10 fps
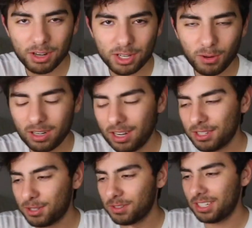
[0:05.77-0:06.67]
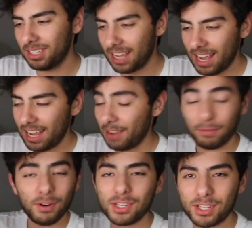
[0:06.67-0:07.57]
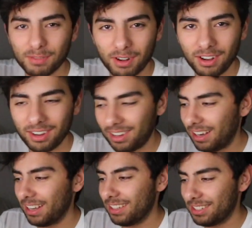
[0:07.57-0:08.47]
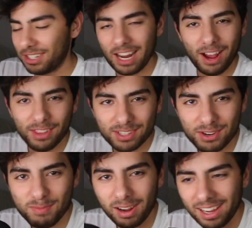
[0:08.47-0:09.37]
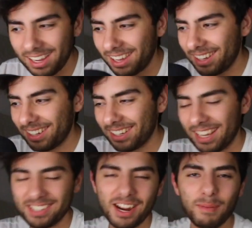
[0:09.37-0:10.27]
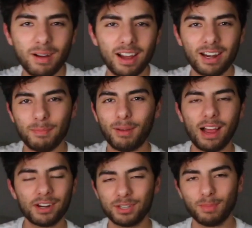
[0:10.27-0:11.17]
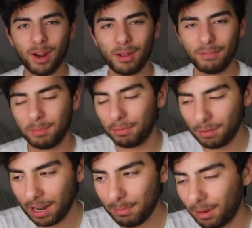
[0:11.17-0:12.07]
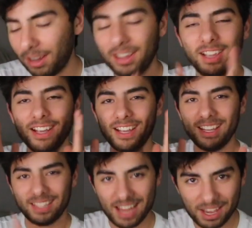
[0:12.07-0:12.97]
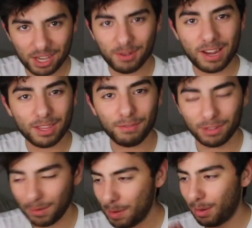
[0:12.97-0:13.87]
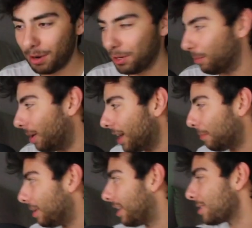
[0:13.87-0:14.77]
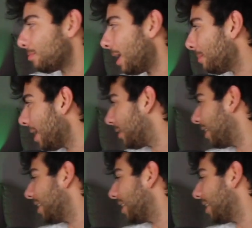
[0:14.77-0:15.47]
is going on? So today, first of all, check out this new mic. It's not mine. I'm actually borrowing it from a friend, but thank you, Ethan, for letting me borrow your mic, because my mic right